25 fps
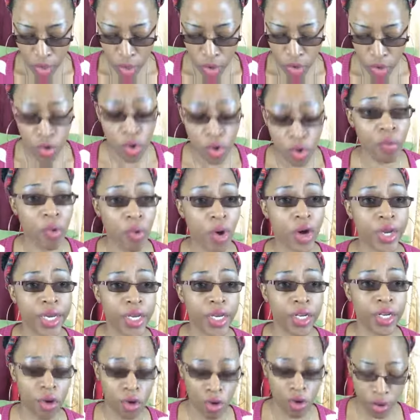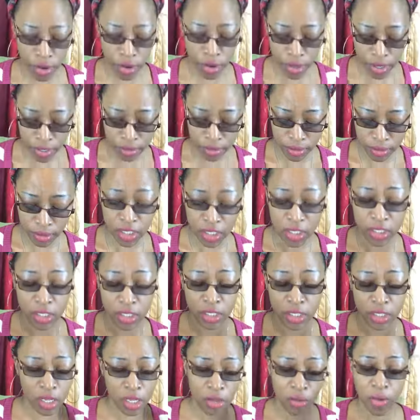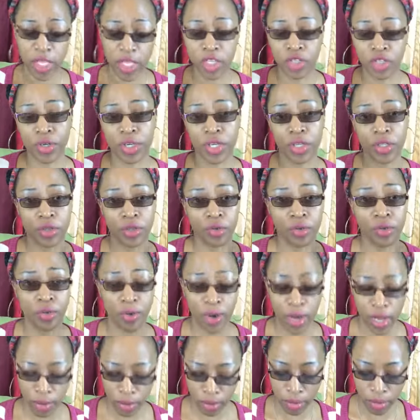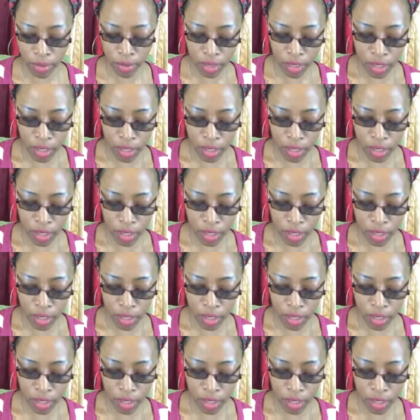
you're working on, this is another way that you can do grammar.